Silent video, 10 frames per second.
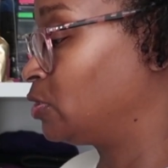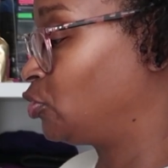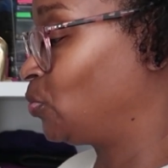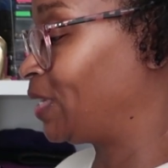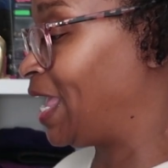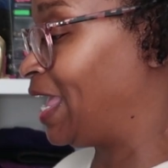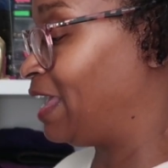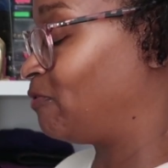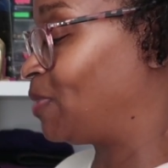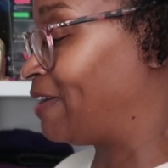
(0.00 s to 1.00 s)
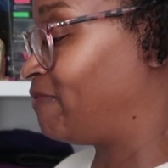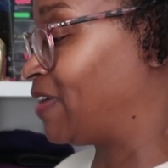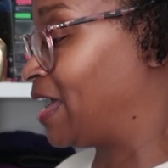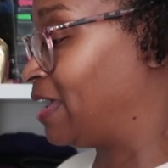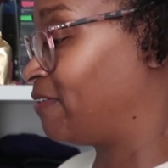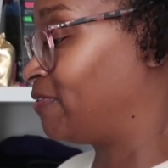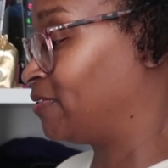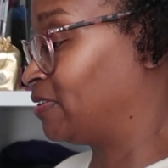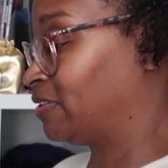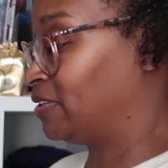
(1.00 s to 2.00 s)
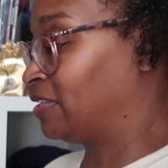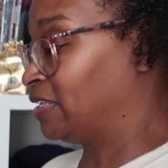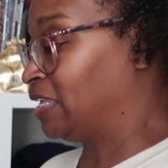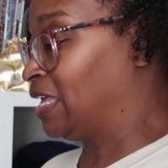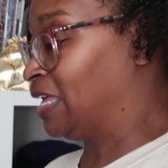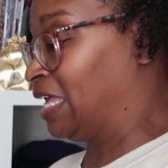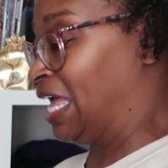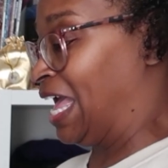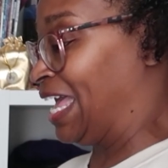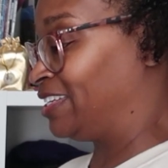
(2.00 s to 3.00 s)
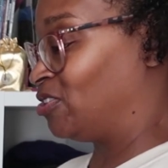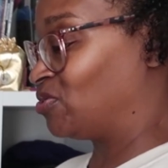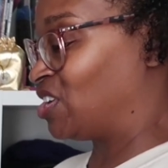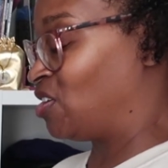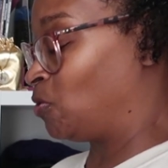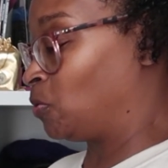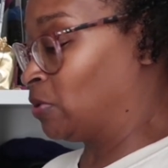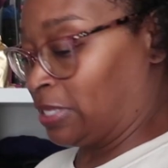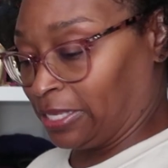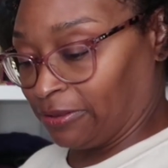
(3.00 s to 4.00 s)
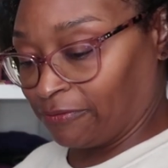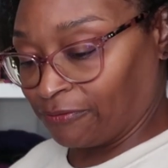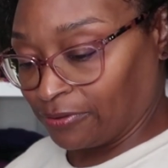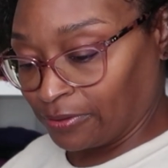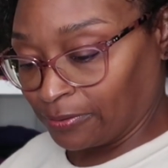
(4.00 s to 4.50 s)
2.5 by 5. I don't know if